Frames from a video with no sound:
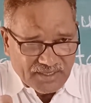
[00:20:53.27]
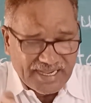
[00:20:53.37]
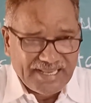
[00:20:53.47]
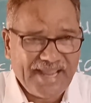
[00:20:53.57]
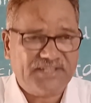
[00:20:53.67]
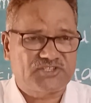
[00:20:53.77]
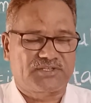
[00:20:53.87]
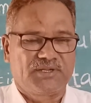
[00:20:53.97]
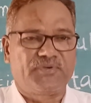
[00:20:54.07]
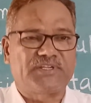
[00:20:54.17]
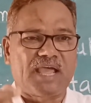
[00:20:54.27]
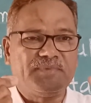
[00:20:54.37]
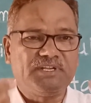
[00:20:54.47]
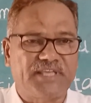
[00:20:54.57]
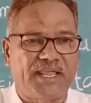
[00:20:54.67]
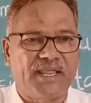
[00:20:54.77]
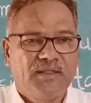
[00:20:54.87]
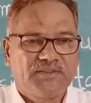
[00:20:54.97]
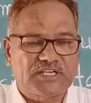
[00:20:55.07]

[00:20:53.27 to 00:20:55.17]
collect vitamin K,